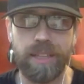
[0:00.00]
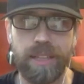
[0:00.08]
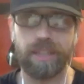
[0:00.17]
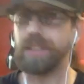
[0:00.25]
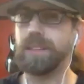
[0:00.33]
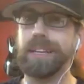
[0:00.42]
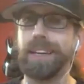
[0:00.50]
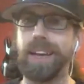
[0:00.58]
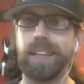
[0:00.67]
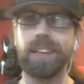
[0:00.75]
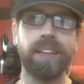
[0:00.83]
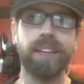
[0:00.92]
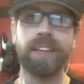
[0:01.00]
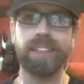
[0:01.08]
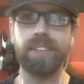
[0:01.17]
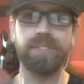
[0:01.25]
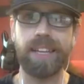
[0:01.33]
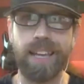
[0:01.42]
I'd be like, oh my God,
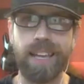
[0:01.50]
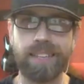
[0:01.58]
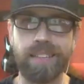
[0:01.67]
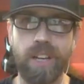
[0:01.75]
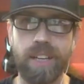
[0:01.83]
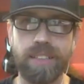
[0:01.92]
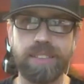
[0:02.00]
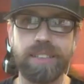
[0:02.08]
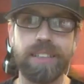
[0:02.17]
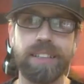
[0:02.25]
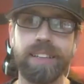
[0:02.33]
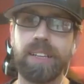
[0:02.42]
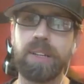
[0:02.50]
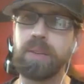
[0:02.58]
they're fantastic dogs. Mm.